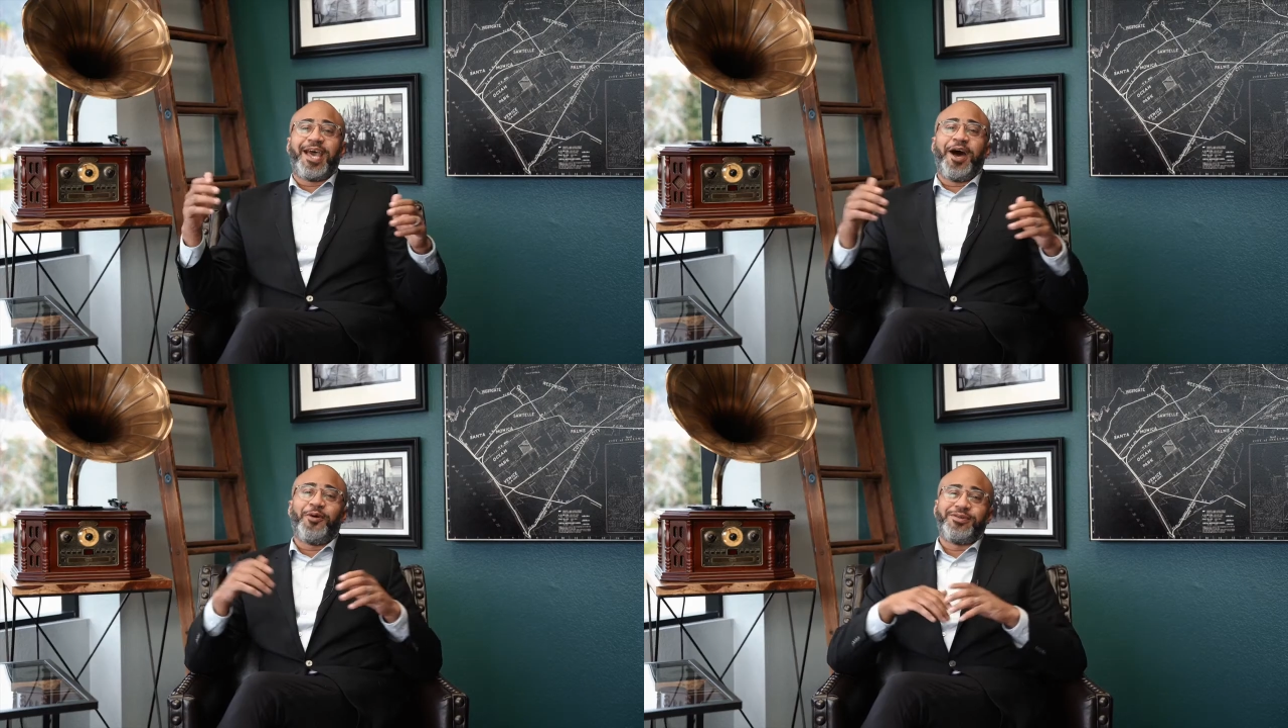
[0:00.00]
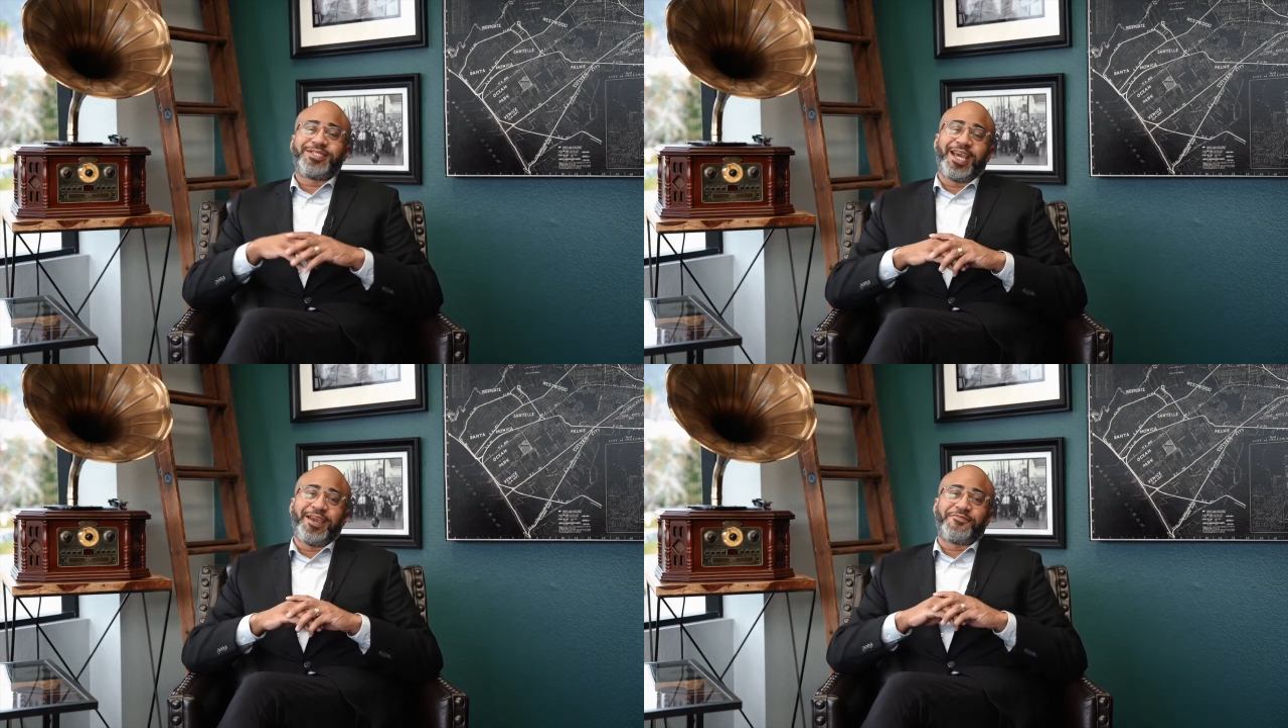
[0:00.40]

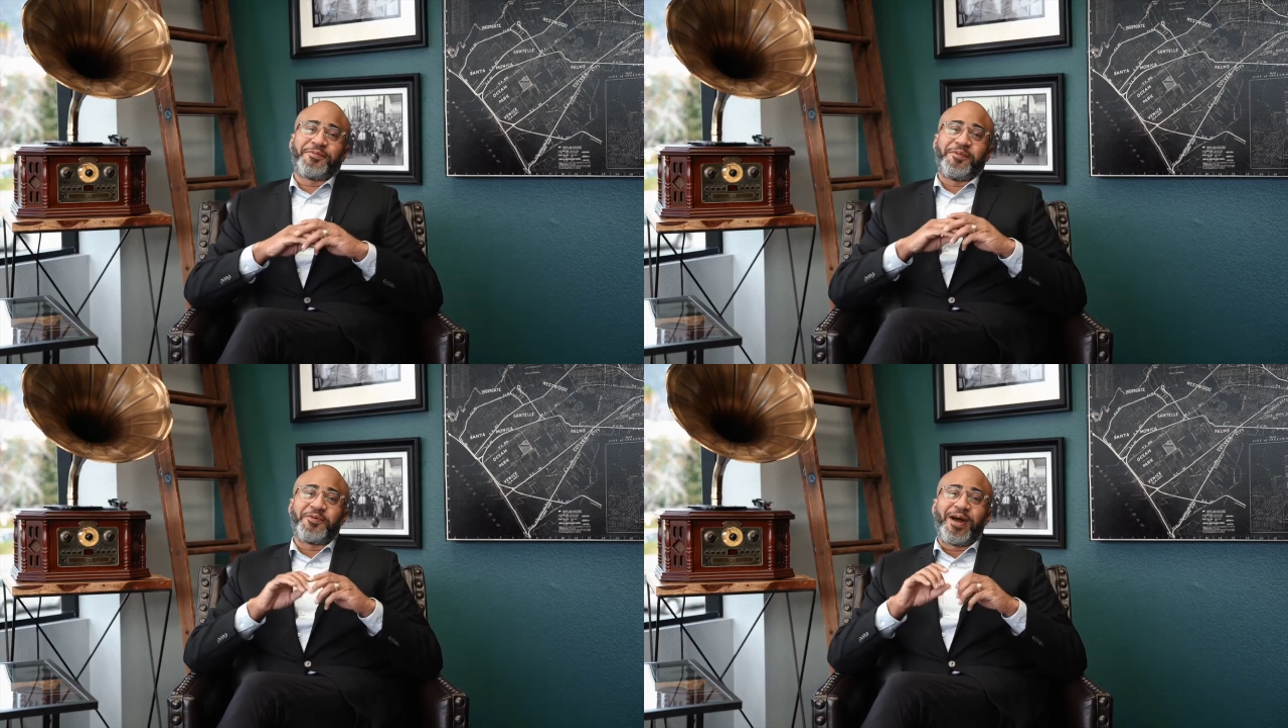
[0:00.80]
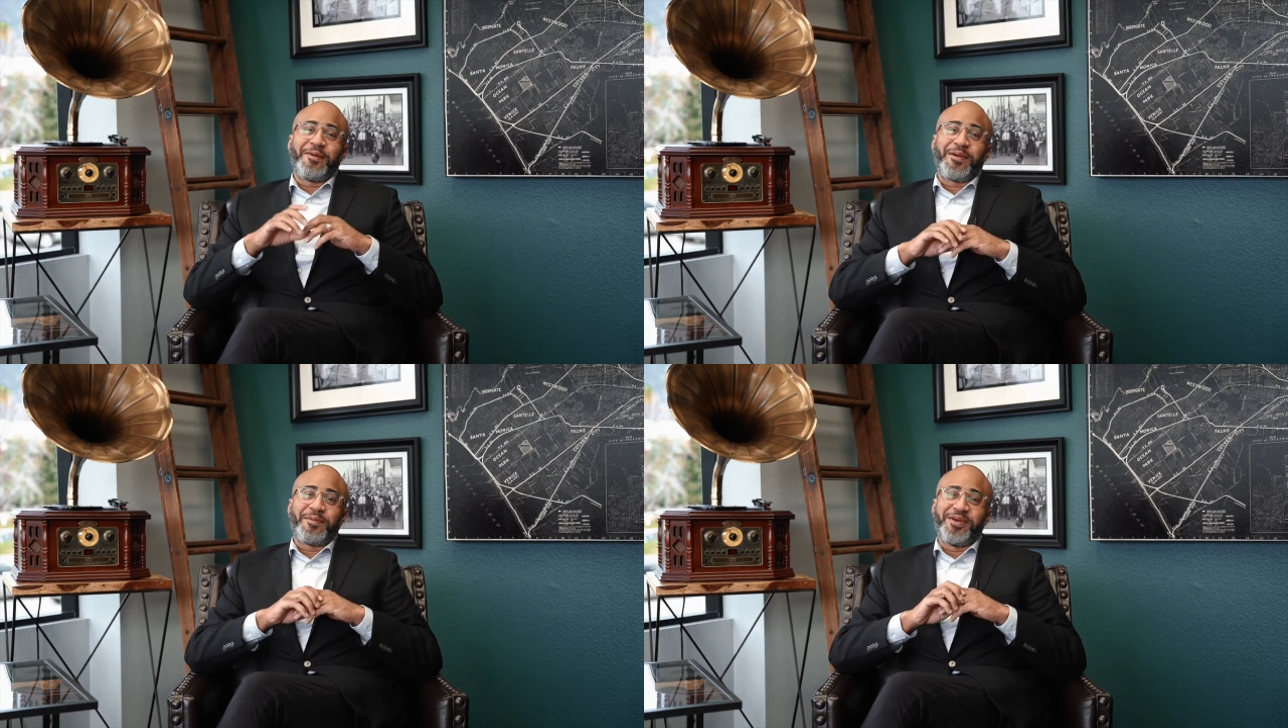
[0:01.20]
Albert Tate from
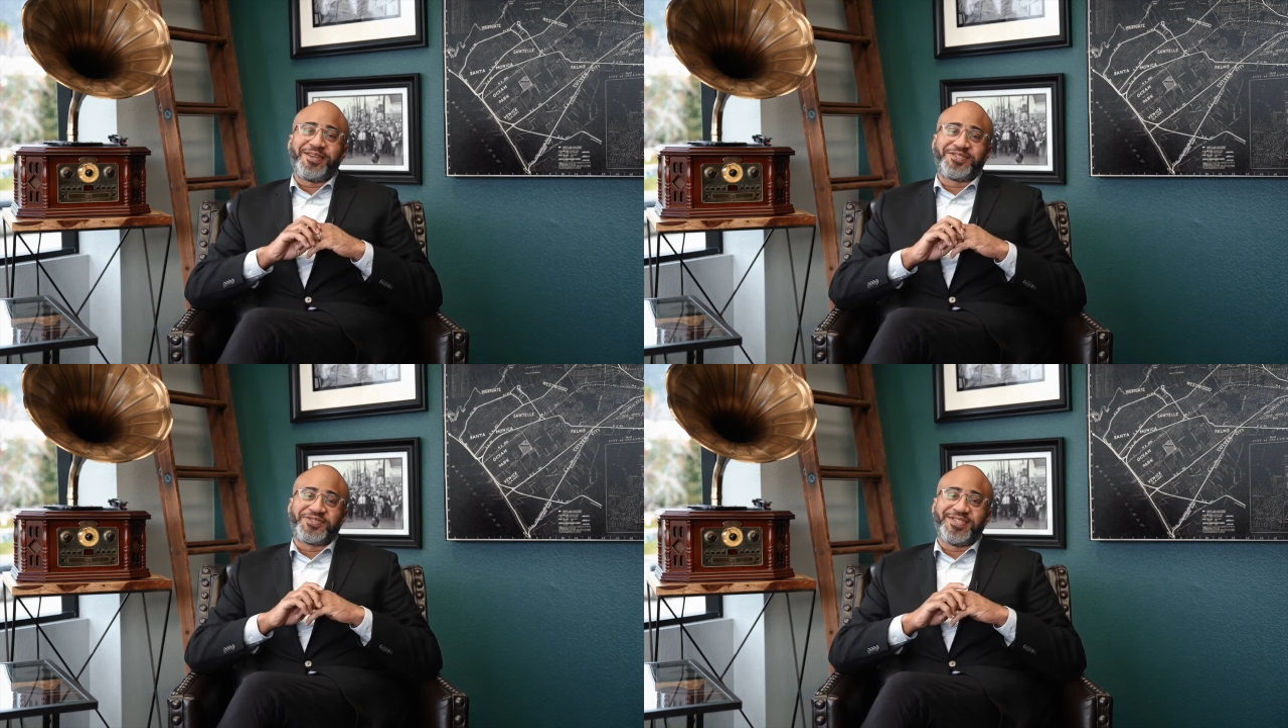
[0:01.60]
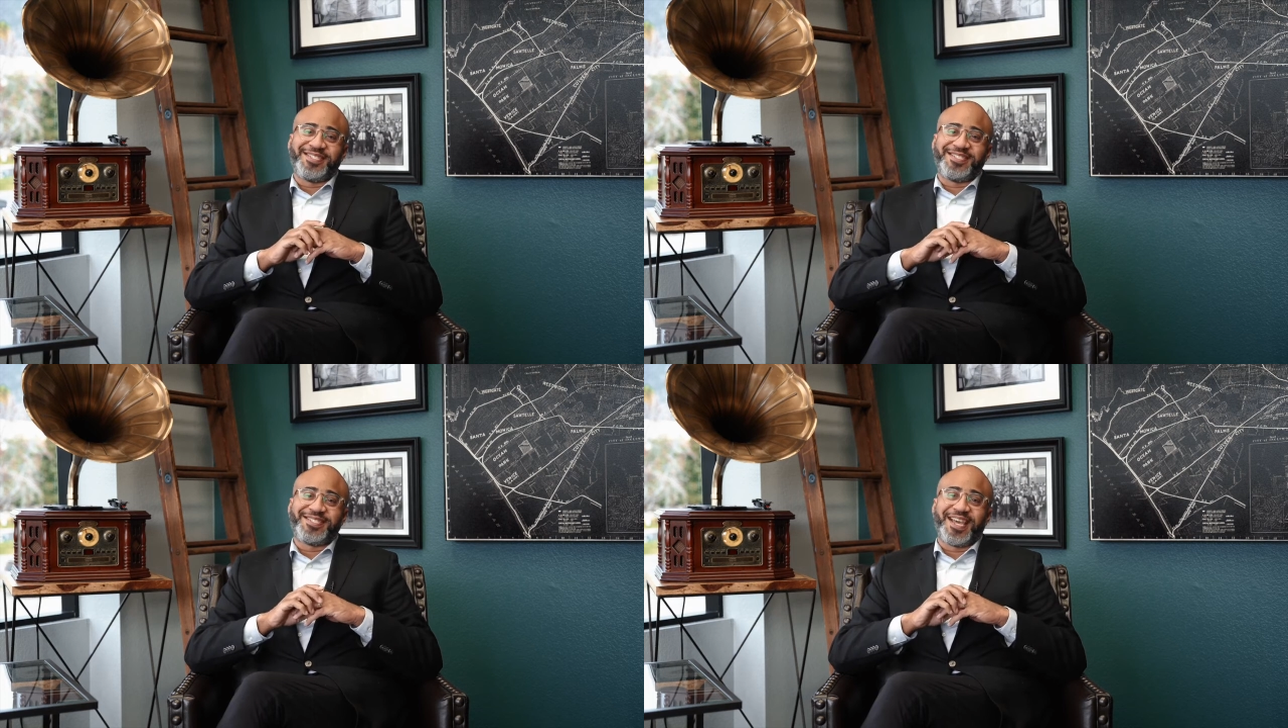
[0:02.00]
Harambee Ministries,